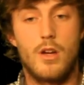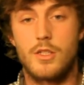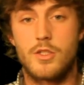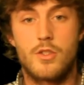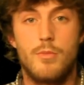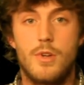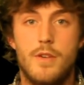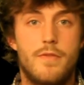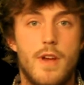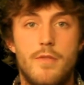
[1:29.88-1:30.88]
just on
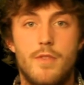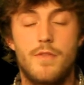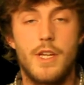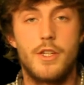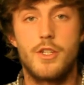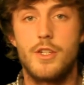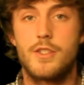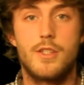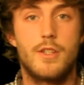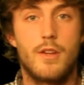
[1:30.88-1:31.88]
my favourite
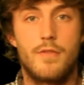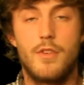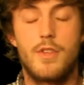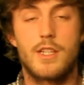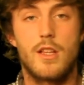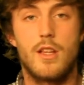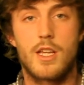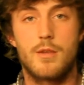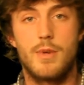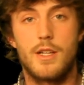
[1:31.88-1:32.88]
features and a few things I
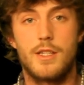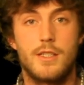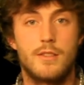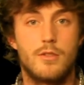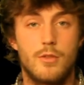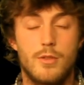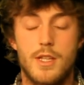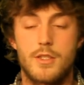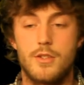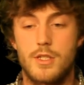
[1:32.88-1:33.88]
like about it and all
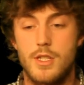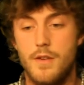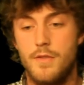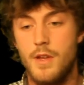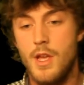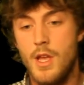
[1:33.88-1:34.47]
that sort of stuff.